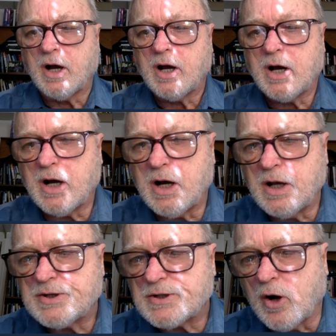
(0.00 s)

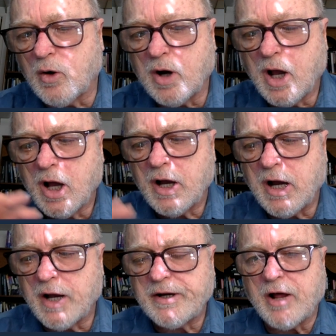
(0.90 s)
Uh, so
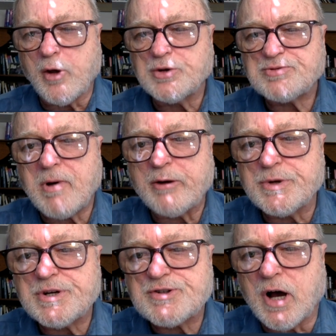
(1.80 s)
uh, now those might
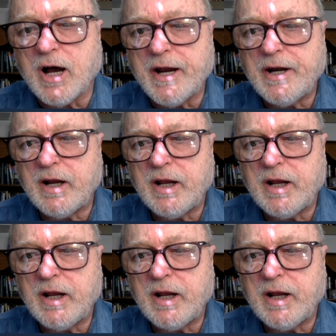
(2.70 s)
reside